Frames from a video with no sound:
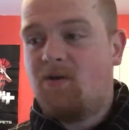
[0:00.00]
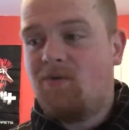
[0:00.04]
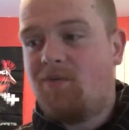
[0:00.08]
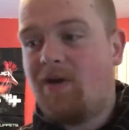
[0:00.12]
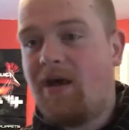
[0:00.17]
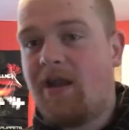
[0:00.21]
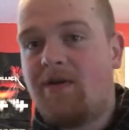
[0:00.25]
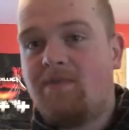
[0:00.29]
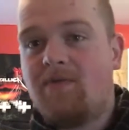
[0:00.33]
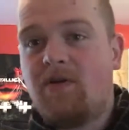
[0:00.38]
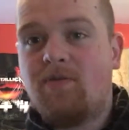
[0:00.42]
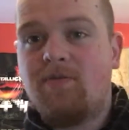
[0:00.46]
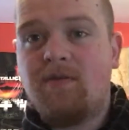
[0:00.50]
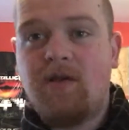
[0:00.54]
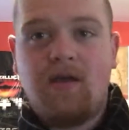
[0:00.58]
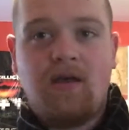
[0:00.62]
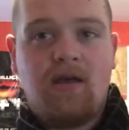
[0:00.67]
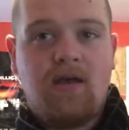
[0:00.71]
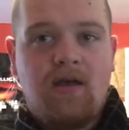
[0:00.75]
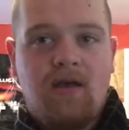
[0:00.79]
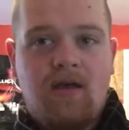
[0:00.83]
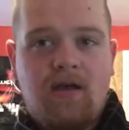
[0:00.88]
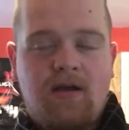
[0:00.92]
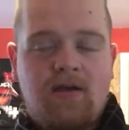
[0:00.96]
Whatever.
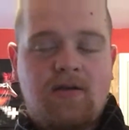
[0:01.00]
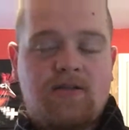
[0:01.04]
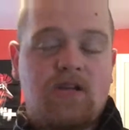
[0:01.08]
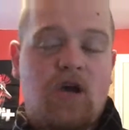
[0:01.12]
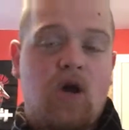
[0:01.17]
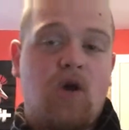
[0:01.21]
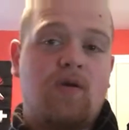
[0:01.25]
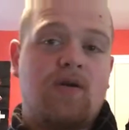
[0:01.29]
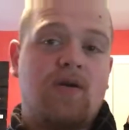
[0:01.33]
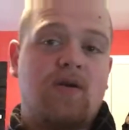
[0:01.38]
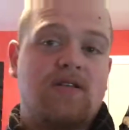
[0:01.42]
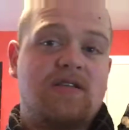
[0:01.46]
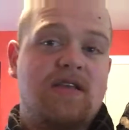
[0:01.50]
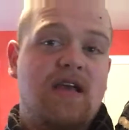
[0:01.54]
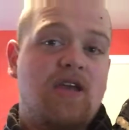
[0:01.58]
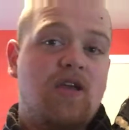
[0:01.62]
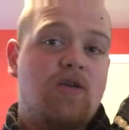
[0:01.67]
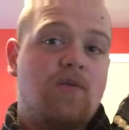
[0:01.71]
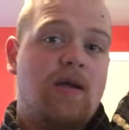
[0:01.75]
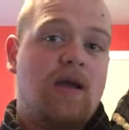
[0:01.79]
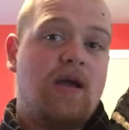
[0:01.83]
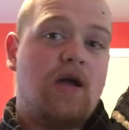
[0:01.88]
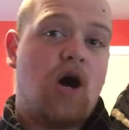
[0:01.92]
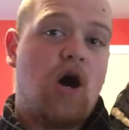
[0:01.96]
So,
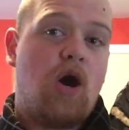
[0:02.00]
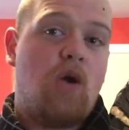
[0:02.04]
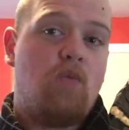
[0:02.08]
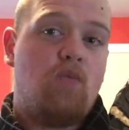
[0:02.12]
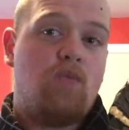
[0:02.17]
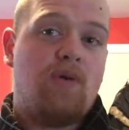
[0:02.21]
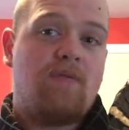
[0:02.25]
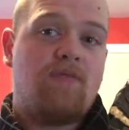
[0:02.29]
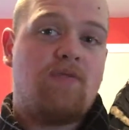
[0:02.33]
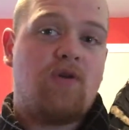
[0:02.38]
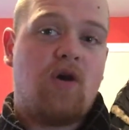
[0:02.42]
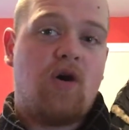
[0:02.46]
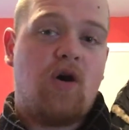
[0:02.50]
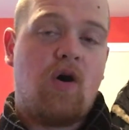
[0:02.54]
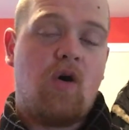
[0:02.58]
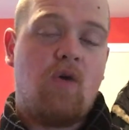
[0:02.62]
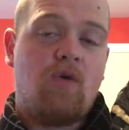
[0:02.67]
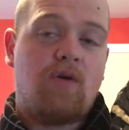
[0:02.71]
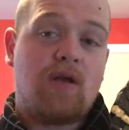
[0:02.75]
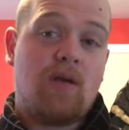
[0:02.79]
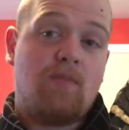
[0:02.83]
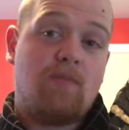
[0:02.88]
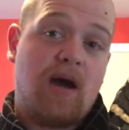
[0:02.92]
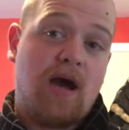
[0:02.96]
continuing on with the
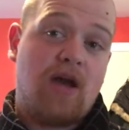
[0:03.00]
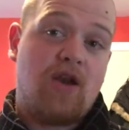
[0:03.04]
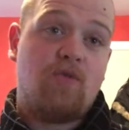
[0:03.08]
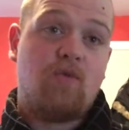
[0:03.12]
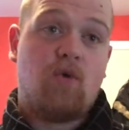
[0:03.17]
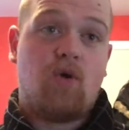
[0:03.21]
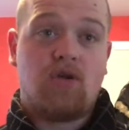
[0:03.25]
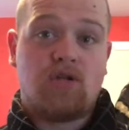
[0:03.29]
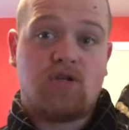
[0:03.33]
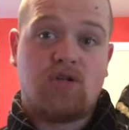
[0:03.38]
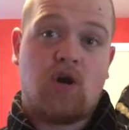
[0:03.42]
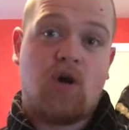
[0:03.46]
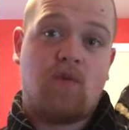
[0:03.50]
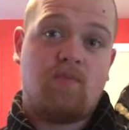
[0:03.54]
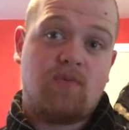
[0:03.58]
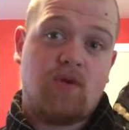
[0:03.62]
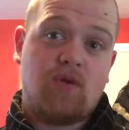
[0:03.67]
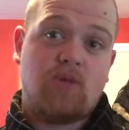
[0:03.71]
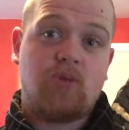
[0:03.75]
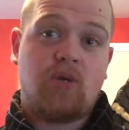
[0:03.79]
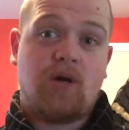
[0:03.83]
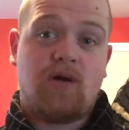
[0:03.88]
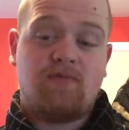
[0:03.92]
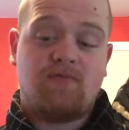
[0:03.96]
whole Combiner Wars
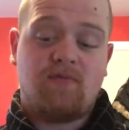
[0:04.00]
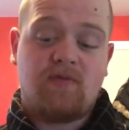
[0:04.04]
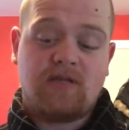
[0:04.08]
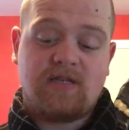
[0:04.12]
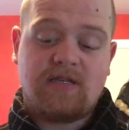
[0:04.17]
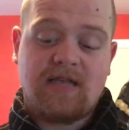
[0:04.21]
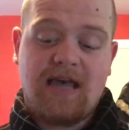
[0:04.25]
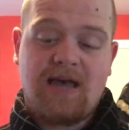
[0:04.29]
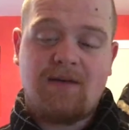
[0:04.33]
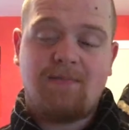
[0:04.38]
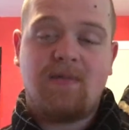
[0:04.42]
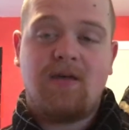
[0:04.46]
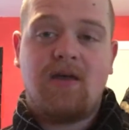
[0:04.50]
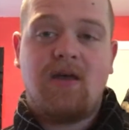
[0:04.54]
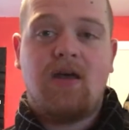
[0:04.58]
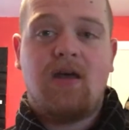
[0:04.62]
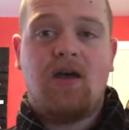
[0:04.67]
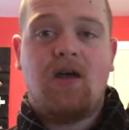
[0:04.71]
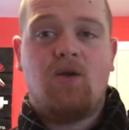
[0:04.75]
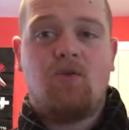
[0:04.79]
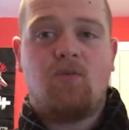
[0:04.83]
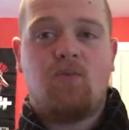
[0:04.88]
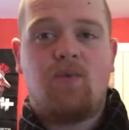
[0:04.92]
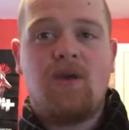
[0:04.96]
Computron reset,
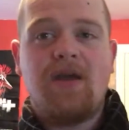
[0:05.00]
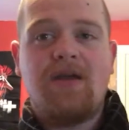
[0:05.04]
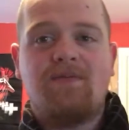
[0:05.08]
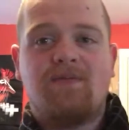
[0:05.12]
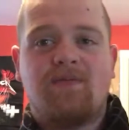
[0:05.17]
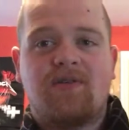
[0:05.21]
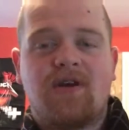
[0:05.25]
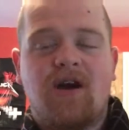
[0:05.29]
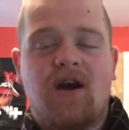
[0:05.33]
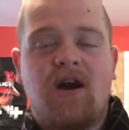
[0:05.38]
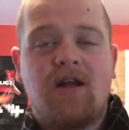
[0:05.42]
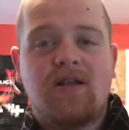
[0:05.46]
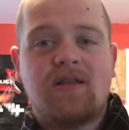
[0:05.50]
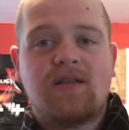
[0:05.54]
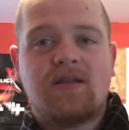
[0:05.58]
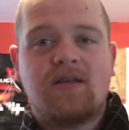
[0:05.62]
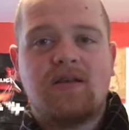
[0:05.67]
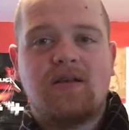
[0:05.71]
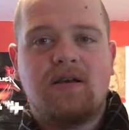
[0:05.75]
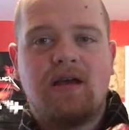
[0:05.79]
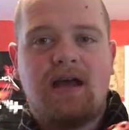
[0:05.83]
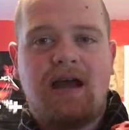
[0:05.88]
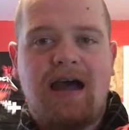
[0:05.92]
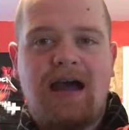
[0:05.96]
we've
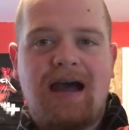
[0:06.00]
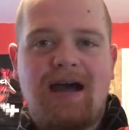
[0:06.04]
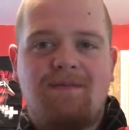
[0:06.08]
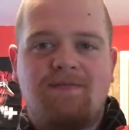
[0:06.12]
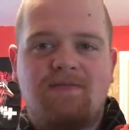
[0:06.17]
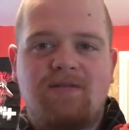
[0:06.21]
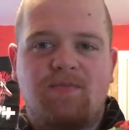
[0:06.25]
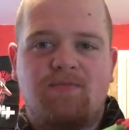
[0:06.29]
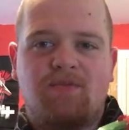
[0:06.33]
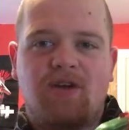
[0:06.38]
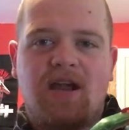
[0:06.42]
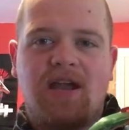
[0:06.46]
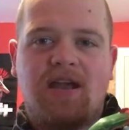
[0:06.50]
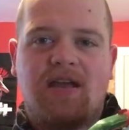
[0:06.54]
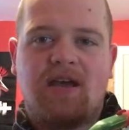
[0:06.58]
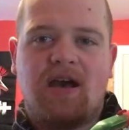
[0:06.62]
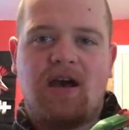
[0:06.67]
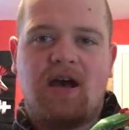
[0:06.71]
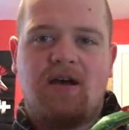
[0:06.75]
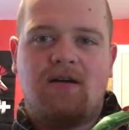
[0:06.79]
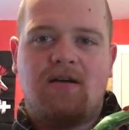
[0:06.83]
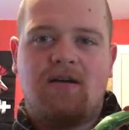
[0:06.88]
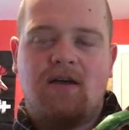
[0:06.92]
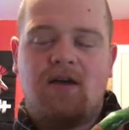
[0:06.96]
got
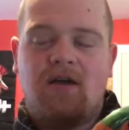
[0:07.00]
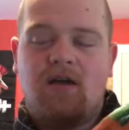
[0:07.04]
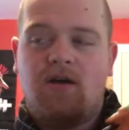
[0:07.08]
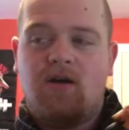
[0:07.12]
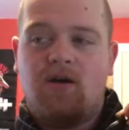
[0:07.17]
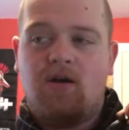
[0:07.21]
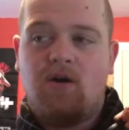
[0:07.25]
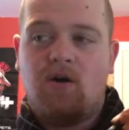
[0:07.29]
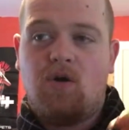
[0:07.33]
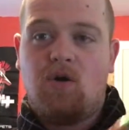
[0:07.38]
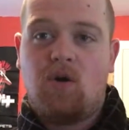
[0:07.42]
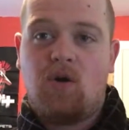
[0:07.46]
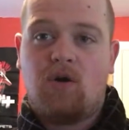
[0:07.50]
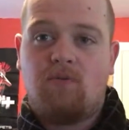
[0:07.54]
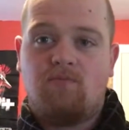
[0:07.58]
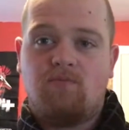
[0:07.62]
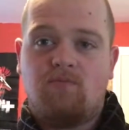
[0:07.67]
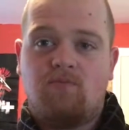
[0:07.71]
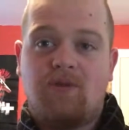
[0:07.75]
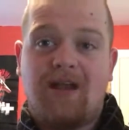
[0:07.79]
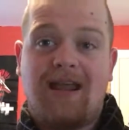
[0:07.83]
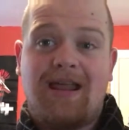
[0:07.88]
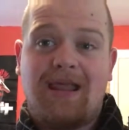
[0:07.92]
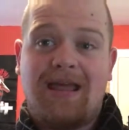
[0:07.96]
Afterbreaker, or
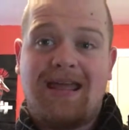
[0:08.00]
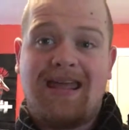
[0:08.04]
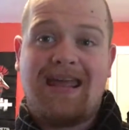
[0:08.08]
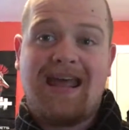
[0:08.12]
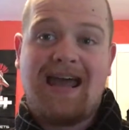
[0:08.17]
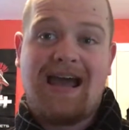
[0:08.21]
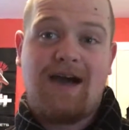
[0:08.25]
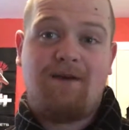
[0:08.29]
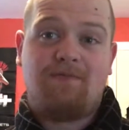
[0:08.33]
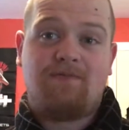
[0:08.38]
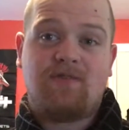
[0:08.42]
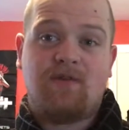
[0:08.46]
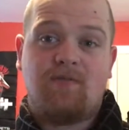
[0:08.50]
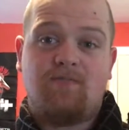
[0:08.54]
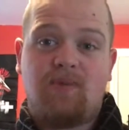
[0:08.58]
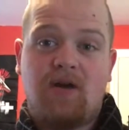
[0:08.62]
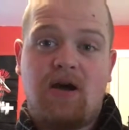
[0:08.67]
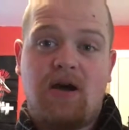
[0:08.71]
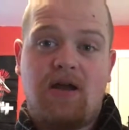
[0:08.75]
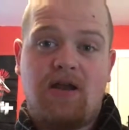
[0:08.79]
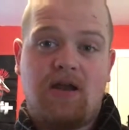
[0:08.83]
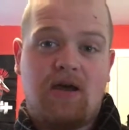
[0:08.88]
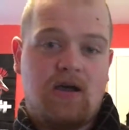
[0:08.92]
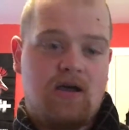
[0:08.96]
really
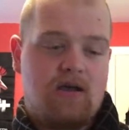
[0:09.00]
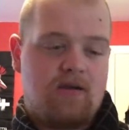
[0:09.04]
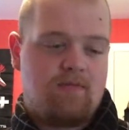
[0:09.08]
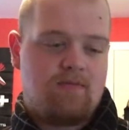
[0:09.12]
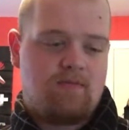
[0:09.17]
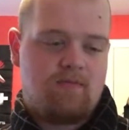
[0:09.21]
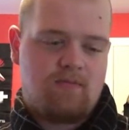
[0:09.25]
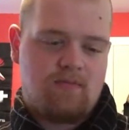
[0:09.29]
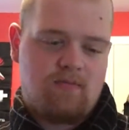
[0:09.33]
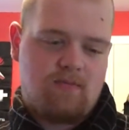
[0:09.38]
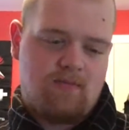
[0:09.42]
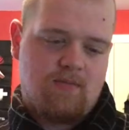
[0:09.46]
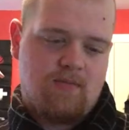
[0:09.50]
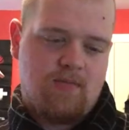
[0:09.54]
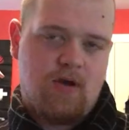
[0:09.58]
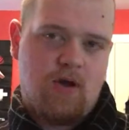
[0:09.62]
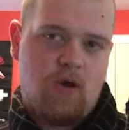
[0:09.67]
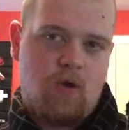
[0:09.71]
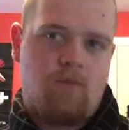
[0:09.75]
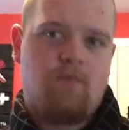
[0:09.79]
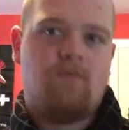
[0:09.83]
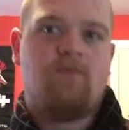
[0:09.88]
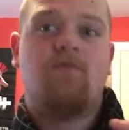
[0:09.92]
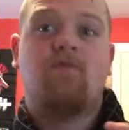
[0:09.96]
Afterburner.
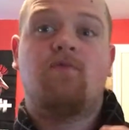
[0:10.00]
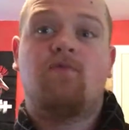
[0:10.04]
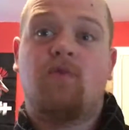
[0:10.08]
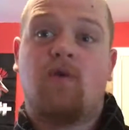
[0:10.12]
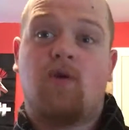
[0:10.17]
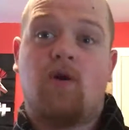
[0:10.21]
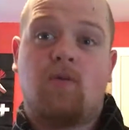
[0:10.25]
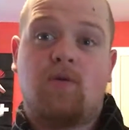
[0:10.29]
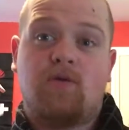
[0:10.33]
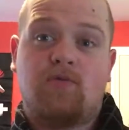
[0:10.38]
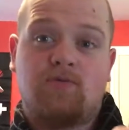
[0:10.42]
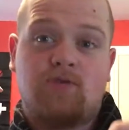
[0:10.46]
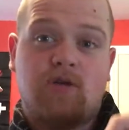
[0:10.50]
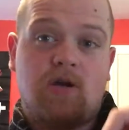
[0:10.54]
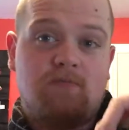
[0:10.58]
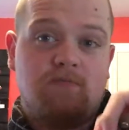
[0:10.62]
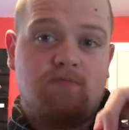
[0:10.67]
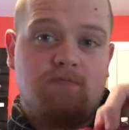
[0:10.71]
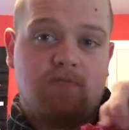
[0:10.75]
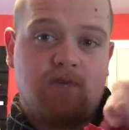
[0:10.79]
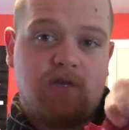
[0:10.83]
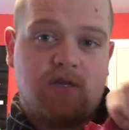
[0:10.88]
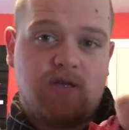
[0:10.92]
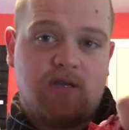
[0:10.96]
Oh, forgot there was
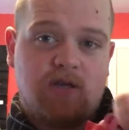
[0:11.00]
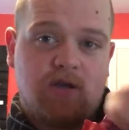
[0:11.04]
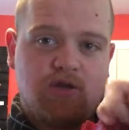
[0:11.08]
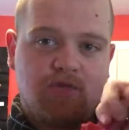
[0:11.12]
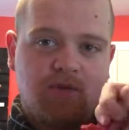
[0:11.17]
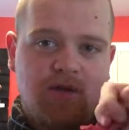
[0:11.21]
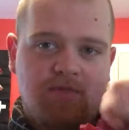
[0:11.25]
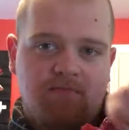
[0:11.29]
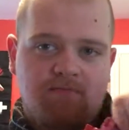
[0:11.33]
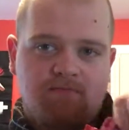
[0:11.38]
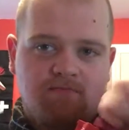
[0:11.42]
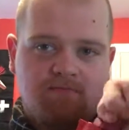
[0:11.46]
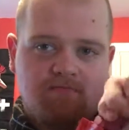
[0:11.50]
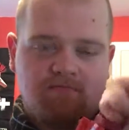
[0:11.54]
on. Excuse me.